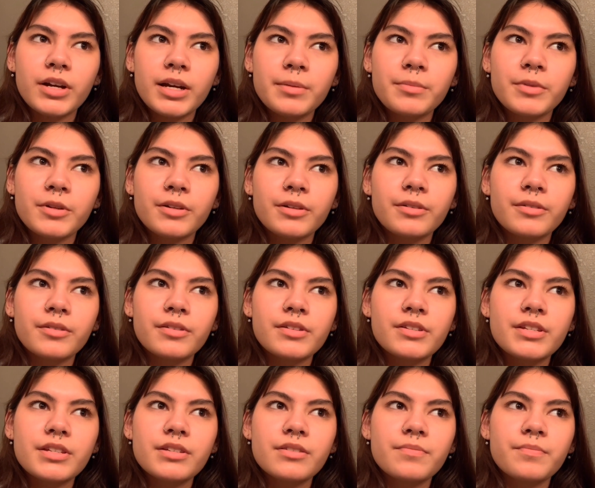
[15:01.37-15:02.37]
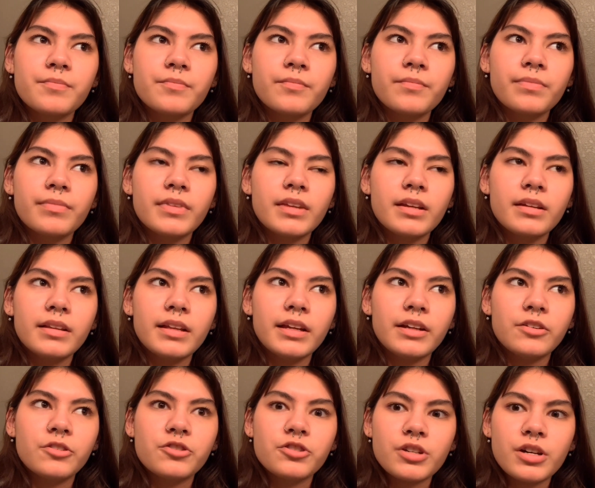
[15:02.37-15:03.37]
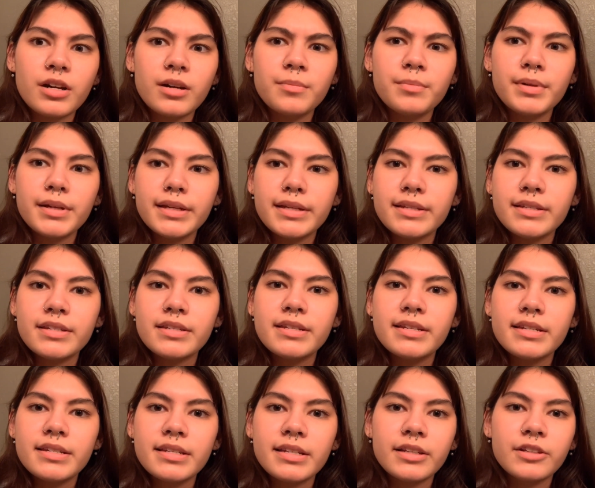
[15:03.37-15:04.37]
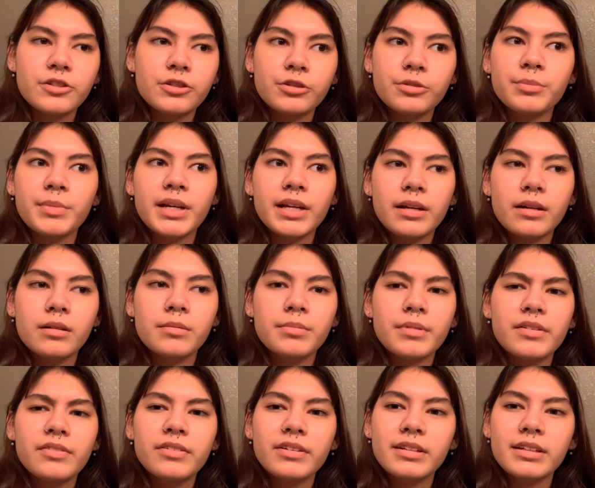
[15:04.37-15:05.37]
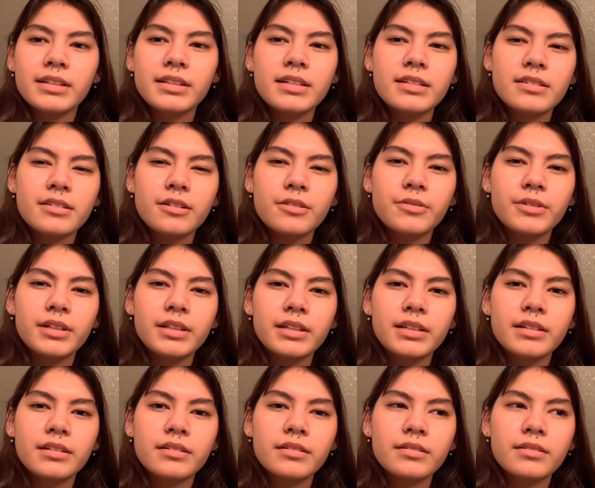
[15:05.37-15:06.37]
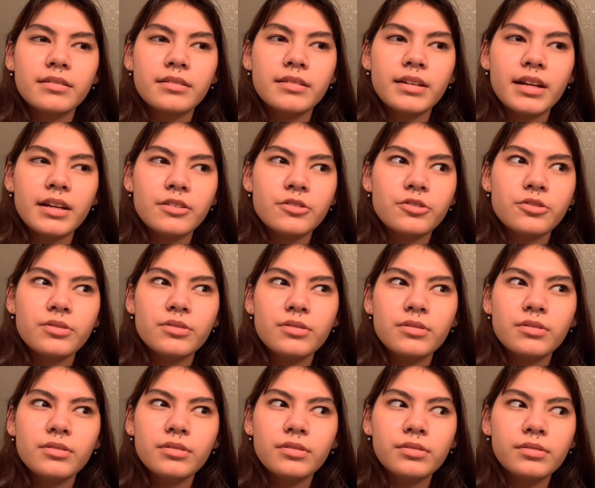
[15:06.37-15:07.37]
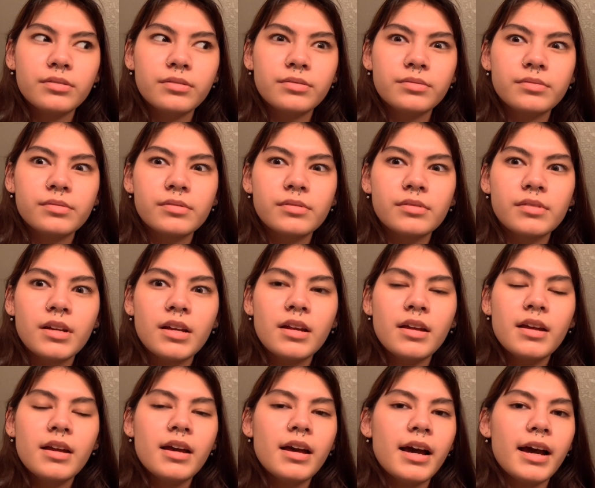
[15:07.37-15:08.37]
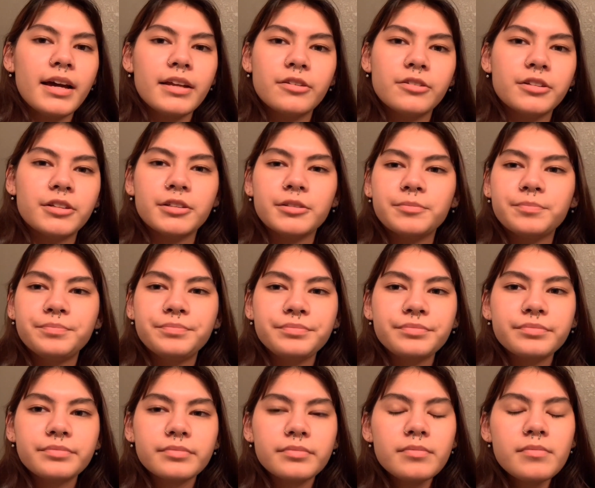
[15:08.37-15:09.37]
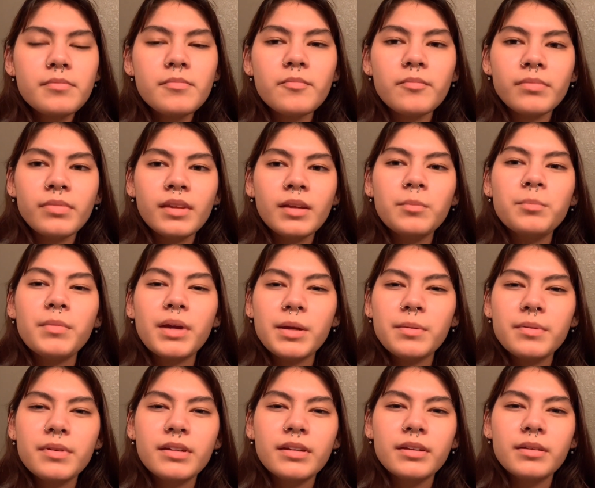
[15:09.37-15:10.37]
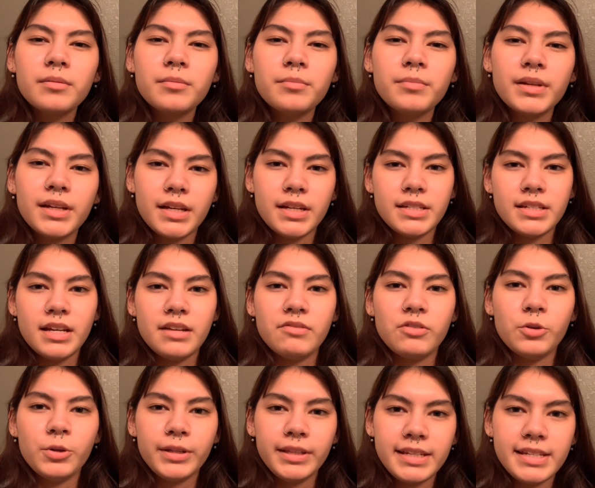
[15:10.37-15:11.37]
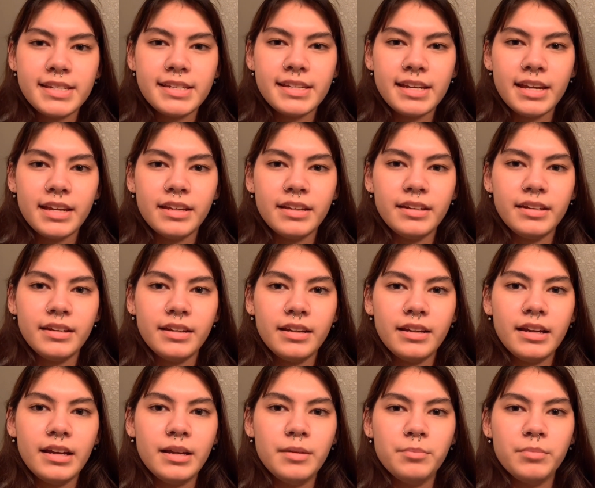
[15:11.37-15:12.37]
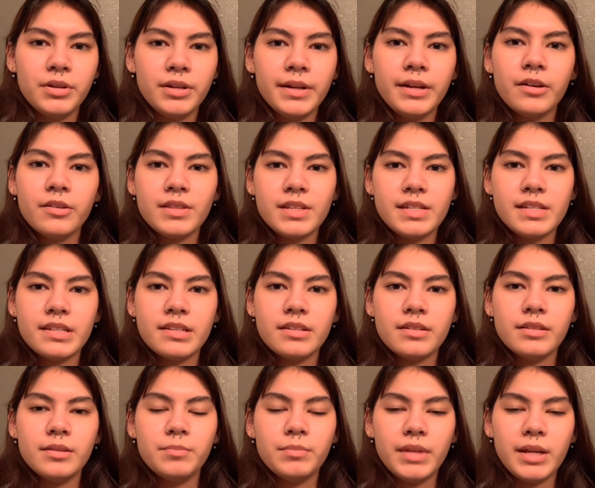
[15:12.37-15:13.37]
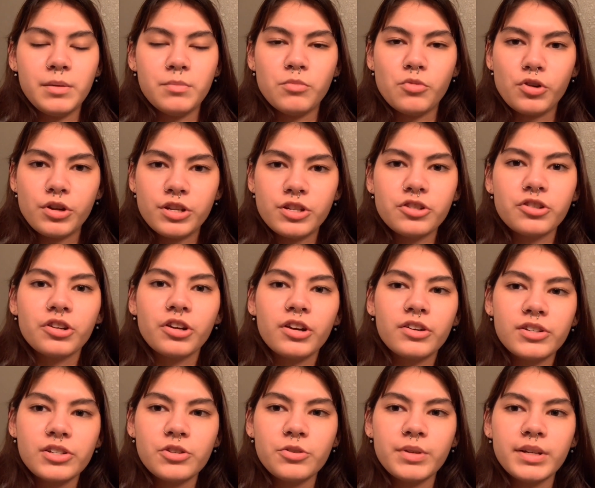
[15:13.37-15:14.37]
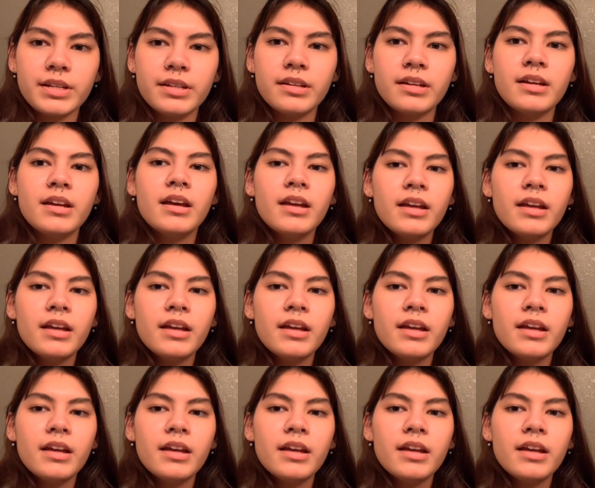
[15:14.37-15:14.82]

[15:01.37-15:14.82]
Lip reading: primer's like job is to stick to your makeup, I feel like that's not really natural. I don't know. Maybe because I have oily skin and putting all this like moisture onto it,